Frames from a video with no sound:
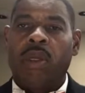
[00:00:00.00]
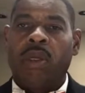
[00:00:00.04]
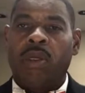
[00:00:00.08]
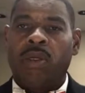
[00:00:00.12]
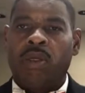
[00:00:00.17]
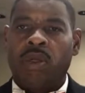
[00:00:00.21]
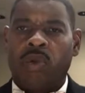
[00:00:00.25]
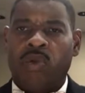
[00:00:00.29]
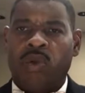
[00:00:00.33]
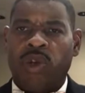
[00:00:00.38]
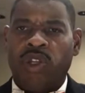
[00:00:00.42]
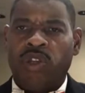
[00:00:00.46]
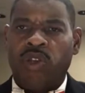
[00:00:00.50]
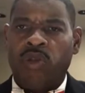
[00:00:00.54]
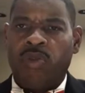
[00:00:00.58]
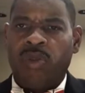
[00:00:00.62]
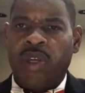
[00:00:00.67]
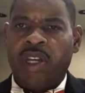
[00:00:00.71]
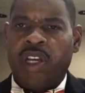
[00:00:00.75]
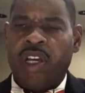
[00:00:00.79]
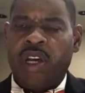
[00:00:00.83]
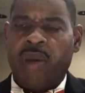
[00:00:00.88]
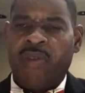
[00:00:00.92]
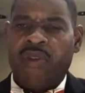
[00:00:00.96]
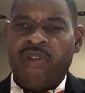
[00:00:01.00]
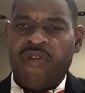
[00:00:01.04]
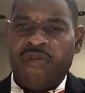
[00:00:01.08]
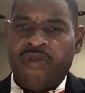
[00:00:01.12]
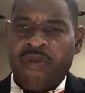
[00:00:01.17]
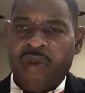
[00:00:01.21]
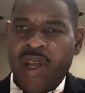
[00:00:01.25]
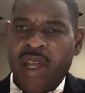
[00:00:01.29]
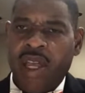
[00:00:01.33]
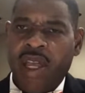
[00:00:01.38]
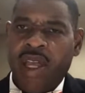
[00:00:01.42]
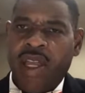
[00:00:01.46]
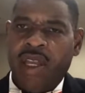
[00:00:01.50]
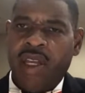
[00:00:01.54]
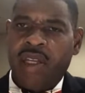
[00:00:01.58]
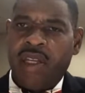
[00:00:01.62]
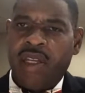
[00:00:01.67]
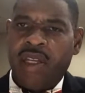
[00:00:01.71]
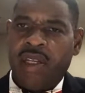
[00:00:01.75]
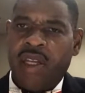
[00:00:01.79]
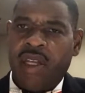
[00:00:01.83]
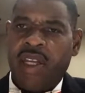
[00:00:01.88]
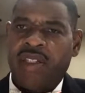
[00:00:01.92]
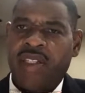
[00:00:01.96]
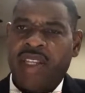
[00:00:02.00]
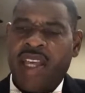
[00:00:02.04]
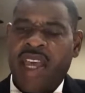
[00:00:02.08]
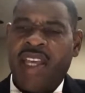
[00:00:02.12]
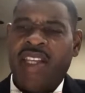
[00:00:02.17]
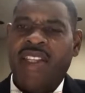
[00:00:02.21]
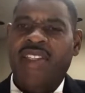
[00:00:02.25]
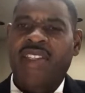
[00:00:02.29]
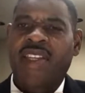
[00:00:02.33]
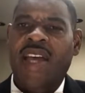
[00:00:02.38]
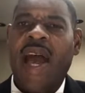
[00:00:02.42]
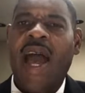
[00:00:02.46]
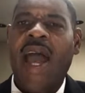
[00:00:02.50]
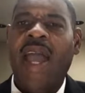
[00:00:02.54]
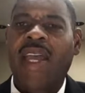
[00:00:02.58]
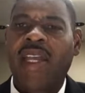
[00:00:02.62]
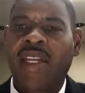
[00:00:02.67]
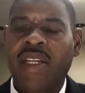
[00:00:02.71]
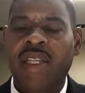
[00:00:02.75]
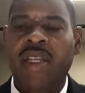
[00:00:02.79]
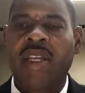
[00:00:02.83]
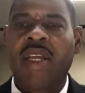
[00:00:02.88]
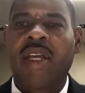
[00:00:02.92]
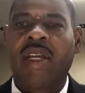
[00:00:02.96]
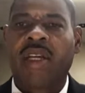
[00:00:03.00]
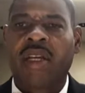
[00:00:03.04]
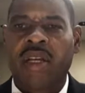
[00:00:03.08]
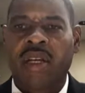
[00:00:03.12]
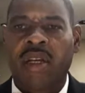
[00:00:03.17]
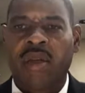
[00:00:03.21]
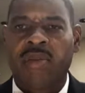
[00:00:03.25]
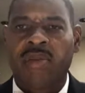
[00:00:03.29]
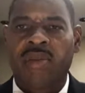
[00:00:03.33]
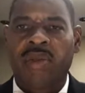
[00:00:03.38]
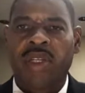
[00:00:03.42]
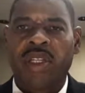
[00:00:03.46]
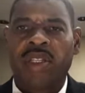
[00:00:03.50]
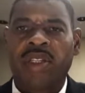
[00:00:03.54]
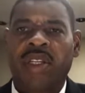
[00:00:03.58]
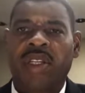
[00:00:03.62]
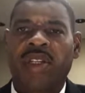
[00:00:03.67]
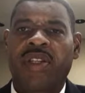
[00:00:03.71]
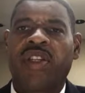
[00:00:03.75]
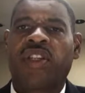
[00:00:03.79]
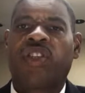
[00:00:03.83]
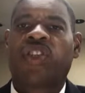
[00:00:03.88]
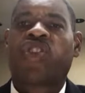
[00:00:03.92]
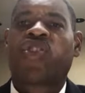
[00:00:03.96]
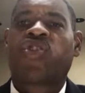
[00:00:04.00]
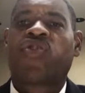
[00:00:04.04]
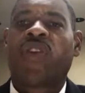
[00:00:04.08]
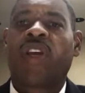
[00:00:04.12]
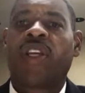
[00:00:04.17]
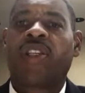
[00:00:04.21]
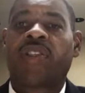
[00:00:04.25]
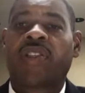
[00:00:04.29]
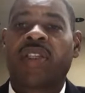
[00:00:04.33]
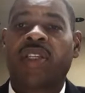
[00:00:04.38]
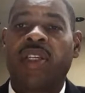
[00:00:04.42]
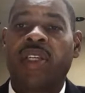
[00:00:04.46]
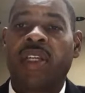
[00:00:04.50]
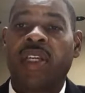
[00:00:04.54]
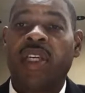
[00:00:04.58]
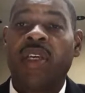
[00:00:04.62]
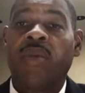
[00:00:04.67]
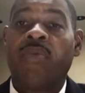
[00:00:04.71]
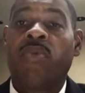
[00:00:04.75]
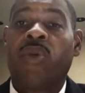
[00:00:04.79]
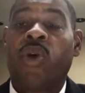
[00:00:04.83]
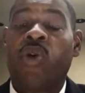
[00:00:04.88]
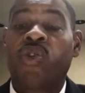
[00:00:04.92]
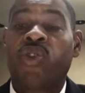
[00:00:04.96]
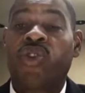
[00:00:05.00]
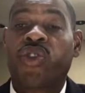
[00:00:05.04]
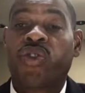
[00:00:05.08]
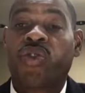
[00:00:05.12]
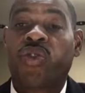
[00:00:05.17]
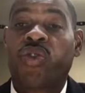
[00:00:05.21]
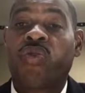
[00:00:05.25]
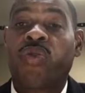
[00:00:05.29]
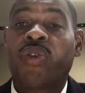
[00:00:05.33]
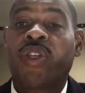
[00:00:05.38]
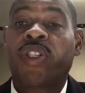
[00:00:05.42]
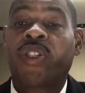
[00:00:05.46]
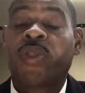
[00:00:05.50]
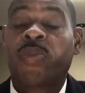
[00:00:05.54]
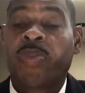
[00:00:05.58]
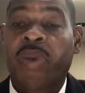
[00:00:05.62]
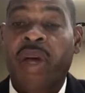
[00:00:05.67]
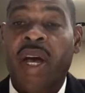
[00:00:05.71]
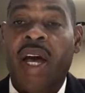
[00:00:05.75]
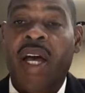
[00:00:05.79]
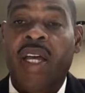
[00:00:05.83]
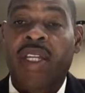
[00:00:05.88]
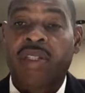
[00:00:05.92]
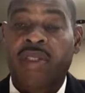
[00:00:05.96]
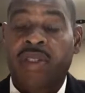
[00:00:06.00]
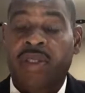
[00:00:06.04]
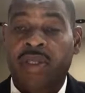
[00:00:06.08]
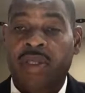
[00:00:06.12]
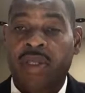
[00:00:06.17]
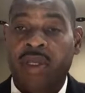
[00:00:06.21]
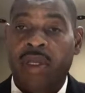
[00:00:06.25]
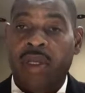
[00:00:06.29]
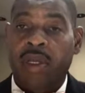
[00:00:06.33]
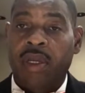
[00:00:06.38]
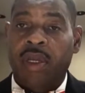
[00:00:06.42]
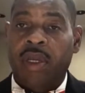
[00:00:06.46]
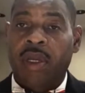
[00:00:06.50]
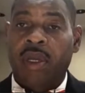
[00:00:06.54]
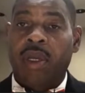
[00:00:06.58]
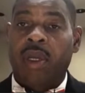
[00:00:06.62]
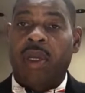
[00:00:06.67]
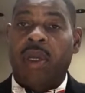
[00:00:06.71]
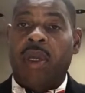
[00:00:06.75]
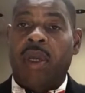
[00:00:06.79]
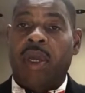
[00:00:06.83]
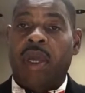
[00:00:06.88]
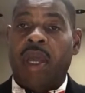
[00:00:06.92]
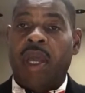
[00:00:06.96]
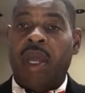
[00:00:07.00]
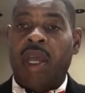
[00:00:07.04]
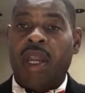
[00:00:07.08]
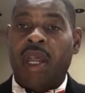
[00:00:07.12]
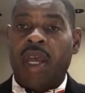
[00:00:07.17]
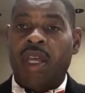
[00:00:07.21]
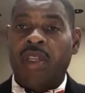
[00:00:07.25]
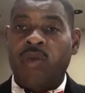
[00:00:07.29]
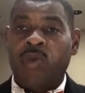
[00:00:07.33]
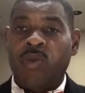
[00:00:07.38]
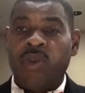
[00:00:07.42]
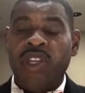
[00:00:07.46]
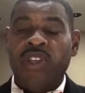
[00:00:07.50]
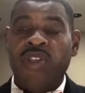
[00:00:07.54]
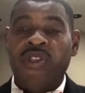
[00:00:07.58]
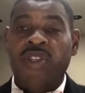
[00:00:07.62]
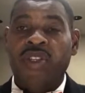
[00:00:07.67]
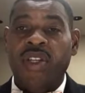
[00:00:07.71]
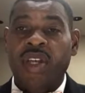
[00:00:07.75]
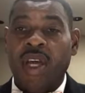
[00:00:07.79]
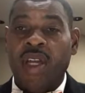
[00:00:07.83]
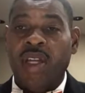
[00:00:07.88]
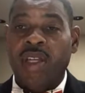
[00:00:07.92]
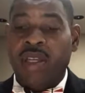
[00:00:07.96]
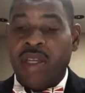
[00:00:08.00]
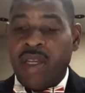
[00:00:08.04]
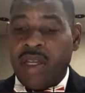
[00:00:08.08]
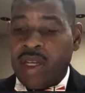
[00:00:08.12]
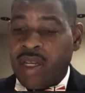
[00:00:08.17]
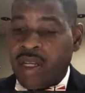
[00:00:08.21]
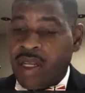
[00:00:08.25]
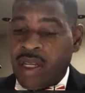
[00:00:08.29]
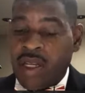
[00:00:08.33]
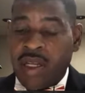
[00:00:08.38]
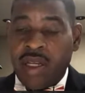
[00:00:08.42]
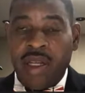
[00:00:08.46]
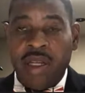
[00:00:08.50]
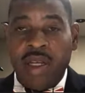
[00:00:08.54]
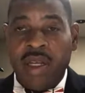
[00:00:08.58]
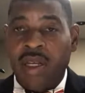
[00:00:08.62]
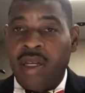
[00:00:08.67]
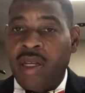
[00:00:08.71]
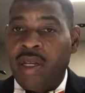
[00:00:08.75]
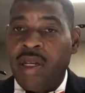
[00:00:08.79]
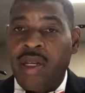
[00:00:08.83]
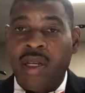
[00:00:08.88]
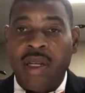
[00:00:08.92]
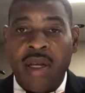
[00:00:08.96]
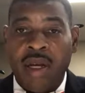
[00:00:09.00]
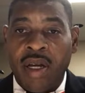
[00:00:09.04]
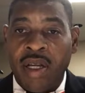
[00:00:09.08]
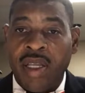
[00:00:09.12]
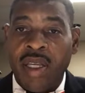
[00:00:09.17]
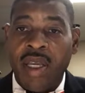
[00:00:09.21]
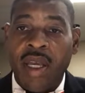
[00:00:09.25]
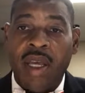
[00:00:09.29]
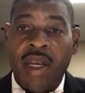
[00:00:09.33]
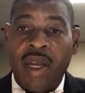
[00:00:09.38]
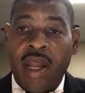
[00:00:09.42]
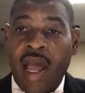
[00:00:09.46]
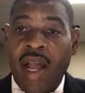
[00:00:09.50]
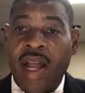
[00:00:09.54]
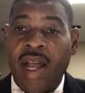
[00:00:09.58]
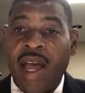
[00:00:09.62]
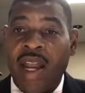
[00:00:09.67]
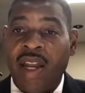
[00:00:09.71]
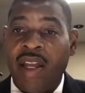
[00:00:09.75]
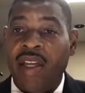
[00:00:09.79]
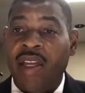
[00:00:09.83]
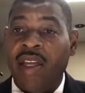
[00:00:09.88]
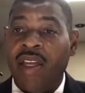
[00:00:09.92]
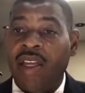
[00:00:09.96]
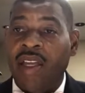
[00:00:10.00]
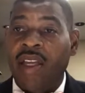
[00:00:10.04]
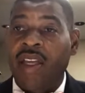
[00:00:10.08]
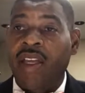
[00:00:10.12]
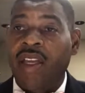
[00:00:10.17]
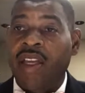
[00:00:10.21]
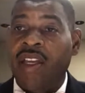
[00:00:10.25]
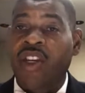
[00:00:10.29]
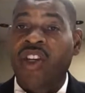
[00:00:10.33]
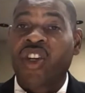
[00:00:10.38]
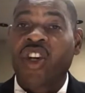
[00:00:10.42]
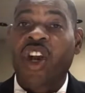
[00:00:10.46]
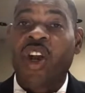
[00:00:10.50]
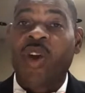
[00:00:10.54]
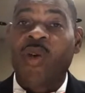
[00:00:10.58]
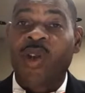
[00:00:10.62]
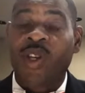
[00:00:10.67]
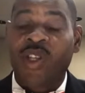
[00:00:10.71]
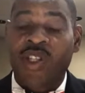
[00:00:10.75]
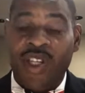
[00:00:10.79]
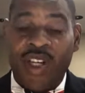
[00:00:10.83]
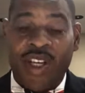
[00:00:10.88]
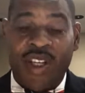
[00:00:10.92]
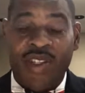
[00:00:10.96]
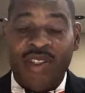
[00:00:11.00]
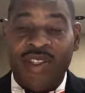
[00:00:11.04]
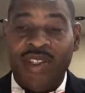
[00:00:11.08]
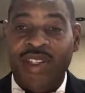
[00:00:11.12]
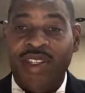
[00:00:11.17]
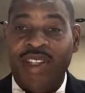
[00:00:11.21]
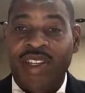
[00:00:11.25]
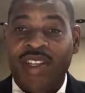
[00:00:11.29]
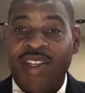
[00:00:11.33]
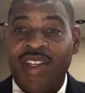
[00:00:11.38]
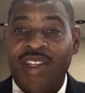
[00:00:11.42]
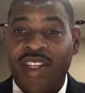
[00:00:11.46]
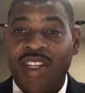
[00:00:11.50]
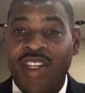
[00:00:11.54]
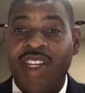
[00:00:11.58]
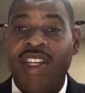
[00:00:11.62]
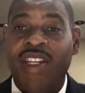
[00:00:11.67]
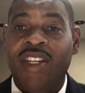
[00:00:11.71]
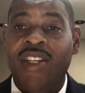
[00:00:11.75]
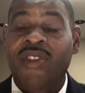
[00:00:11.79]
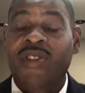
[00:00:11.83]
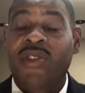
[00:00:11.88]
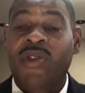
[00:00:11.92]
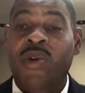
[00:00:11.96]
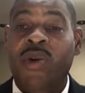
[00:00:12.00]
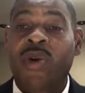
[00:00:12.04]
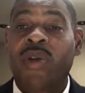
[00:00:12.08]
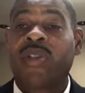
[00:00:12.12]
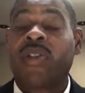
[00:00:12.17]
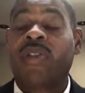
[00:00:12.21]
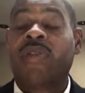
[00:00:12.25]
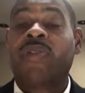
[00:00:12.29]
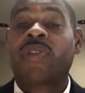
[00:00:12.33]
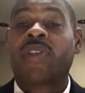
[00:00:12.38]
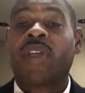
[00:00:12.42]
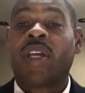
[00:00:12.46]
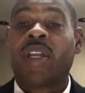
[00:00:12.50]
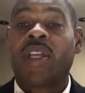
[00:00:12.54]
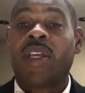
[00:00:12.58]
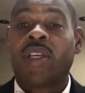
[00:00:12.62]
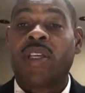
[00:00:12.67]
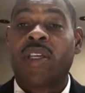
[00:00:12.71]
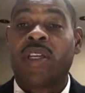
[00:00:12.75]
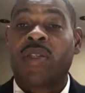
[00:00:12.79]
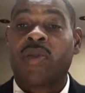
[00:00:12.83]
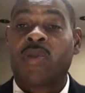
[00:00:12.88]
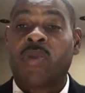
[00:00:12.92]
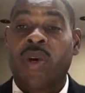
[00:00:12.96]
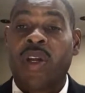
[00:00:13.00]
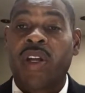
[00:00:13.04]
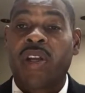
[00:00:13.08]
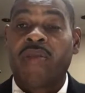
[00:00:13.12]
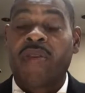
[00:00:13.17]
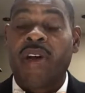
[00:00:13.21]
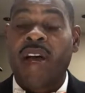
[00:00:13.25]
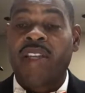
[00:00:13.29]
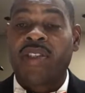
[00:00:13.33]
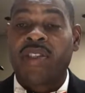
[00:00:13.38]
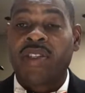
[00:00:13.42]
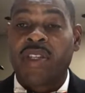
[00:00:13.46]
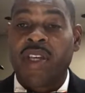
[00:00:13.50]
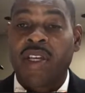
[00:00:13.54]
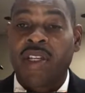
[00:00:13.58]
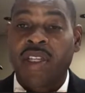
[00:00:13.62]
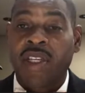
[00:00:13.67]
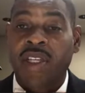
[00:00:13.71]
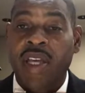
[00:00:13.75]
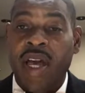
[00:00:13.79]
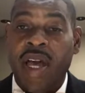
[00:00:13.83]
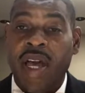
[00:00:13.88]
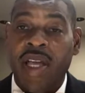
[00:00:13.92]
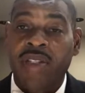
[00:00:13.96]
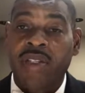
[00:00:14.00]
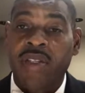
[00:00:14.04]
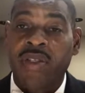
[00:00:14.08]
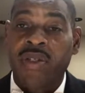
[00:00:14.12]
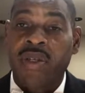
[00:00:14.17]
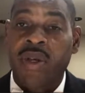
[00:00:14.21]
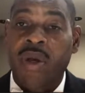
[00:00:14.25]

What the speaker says: So when you become afraid, there's anxiety that comes. It's a distressing emotional response. And as we study, and again, I got to encourage us to get this course of study, because one of our study guides is